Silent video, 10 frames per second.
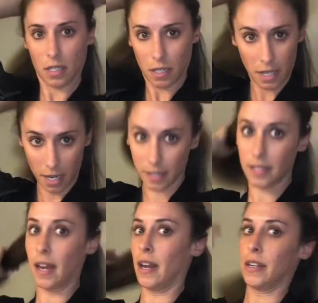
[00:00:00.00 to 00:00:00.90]
Yes,
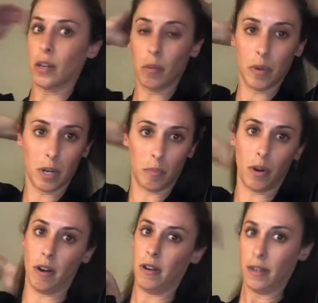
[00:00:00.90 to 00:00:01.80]
I had to go put a
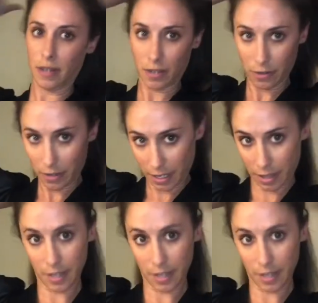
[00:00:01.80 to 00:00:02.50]
bra on underneath